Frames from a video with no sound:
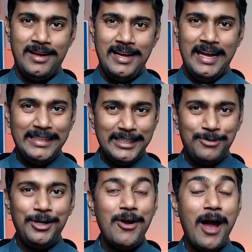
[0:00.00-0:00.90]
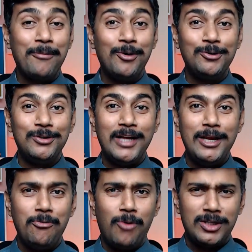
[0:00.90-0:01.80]
In this video, I am going to tell
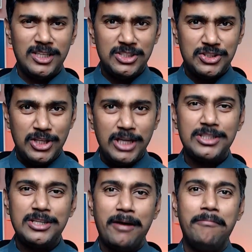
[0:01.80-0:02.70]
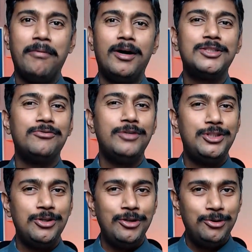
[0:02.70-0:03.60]
you what are the 6 numbers which
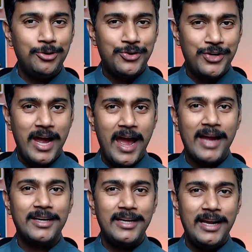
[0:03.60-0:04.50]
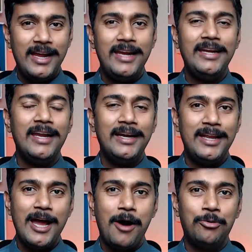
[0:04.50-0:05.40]
you need to track day in and
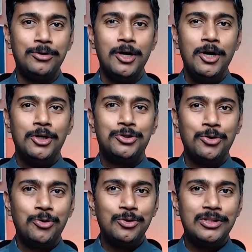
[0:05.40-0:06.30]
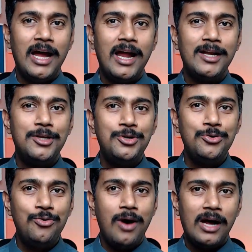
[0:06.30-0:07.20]
day out so that
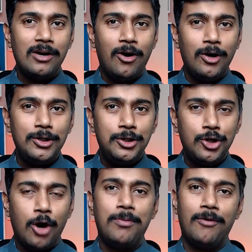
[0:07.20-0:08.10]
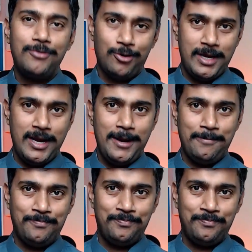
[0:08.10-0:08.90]
you are on top of your game.